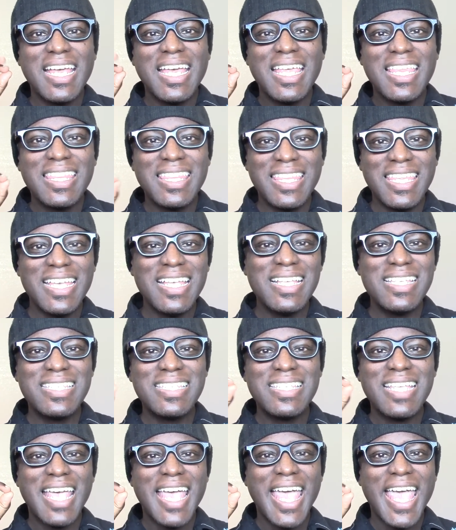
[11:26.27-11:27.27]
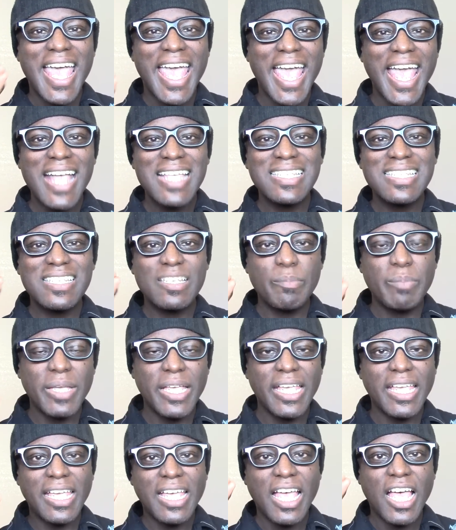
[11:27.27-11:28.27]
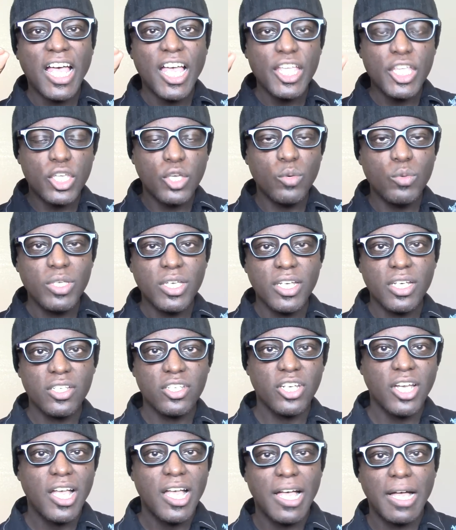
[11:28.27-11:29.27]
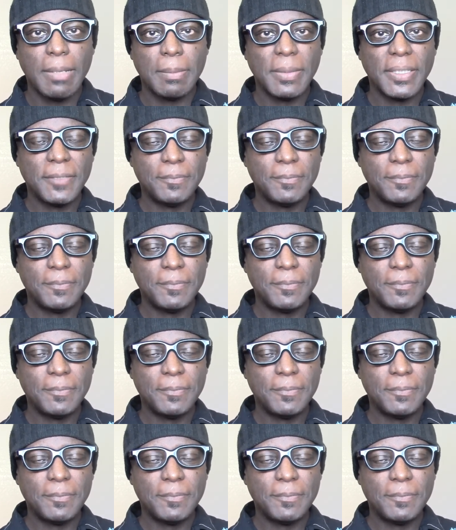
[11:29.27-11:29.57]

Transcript: this has to be a union job.